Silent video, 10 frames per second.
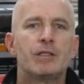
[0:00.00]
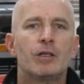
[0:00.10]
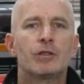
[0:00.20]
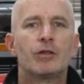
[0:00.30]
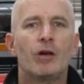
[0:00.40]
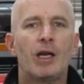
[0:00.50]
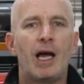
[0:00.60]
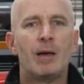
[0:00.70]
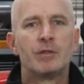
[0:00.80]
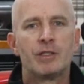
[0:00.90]
these control
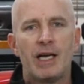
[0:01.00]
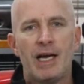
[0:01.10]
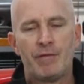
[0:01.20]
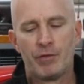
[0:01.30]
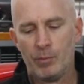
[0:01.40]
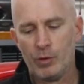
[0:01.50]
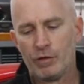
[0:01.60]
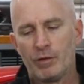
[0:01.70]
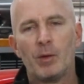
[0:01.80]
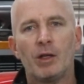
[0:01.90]
arms to have
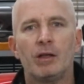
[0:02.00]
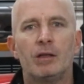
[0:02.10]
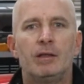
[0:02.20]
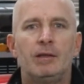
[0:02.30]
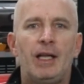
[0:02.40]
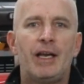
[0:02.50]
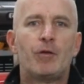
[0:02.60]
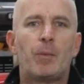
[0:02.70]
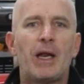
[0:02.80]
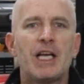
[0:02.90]
removable
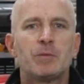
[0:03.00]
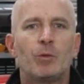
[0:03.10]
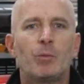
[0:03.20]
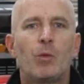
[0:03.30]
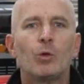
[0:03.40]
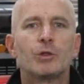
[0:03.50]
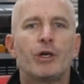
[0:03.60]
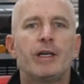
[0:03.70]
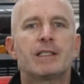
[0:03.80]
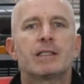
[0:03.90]
and replacement ball
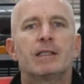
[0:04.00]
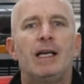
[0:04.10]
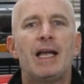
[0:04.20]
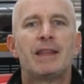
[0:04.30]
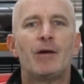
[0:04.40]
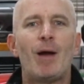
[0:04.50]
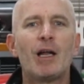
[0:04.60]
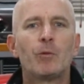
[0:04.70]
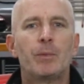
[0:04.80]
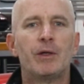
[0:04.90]
joints at their
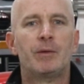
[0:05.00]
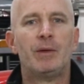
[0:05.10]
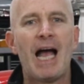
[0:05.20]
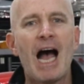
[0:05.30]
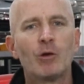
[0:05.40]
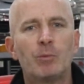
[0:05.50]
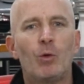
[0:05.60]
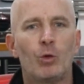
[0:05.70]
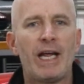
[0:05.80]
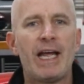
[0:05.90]

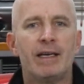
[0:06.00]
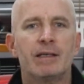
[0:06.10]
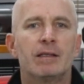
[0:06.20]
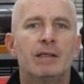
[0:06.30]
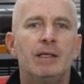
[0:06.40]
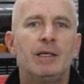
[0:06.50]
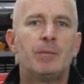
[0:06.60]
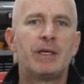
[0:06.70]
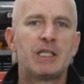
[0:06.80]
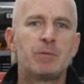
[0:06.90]
outboard end,
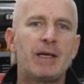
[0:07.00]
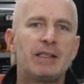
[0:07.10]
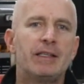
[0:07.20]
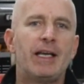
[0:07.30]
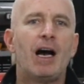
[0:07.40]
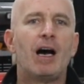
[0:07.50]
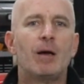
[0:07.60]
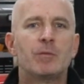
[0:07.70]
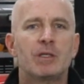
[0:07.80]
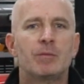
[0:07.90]
but expected the
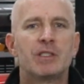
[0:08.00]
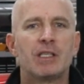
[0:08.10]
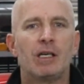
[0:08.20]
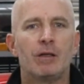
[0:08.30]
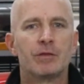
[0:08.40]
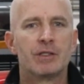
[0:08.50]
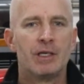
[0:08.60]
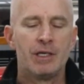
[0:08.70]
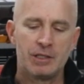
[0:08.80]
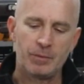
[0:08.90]
arms themselves
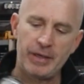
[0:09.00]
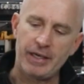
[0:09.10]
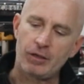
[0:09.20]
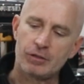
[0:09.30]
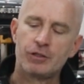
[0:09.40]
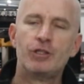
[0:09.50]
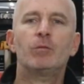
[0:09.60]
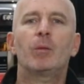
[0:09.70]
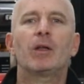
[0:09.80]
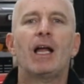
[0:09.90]
to be
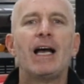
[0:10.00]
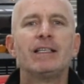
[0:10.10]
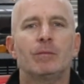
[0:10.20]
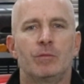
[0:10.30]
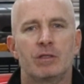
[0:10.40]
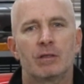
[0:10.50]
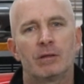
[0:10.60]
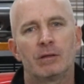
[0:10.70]
consumable items.